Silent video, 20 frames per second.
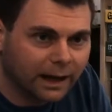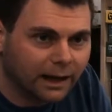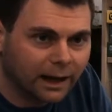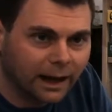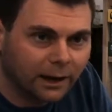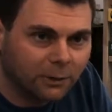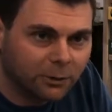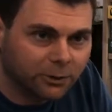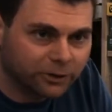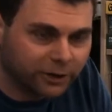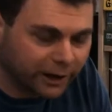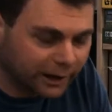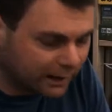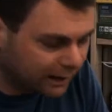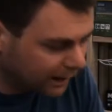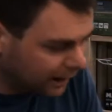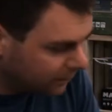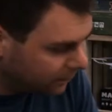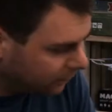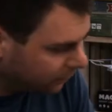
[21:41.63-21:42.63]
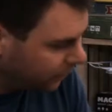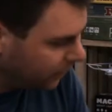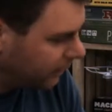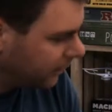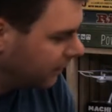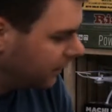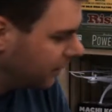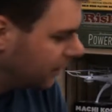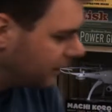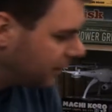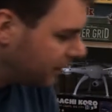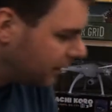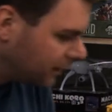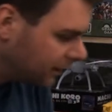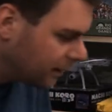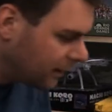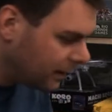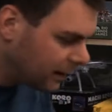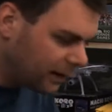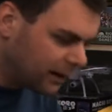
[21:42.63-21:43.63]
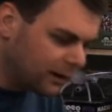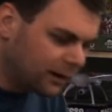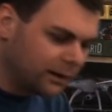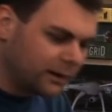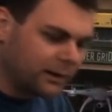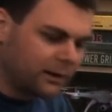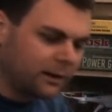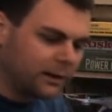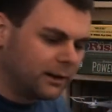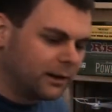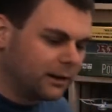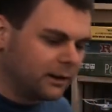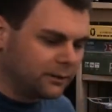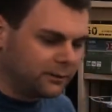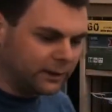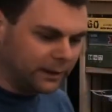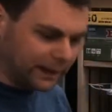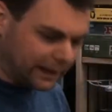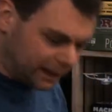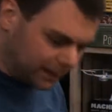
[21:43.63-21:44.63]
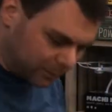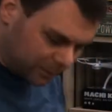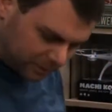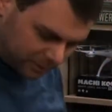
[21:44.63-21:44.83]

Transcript: I wish I had a name for it. I feel like